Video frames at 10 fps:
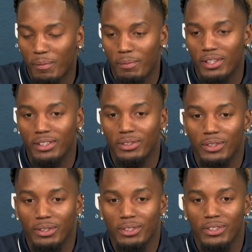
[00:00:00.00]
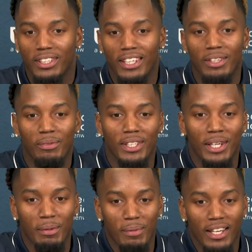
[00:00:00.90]
But it was okay. We
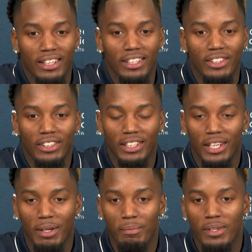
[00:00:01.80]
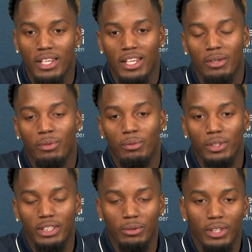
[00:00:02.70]
got it back later in the game. We
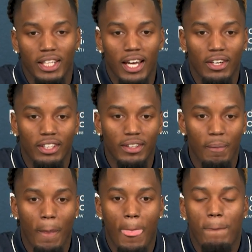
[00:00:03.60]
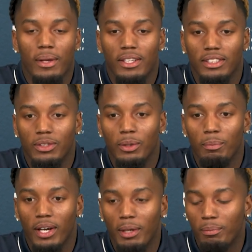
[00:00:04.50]
wish it would have counted because it would have
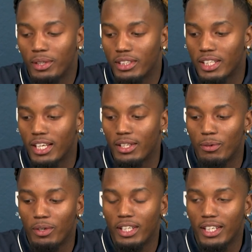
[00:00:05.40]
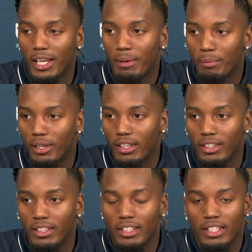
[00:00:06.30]
probably put us ahead to win the game, but
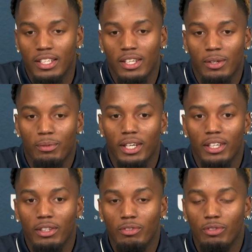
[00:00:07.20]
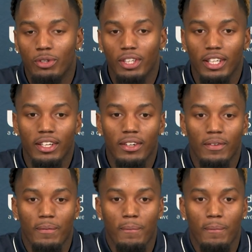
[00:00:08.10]
we got to look for it now.